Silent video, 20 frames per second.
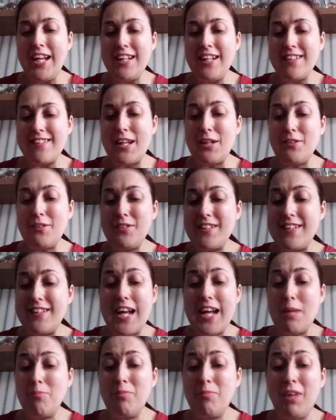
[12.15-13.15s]
So today
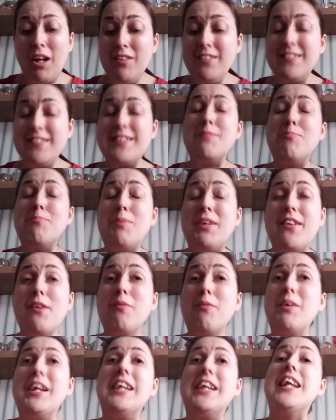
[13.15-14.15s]
I'm going to be
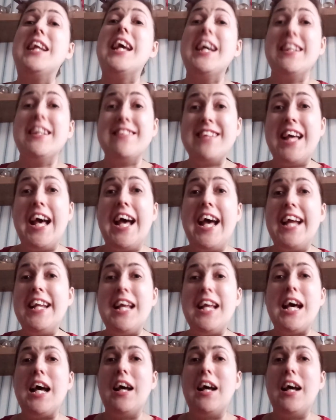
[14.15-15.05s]
doing 10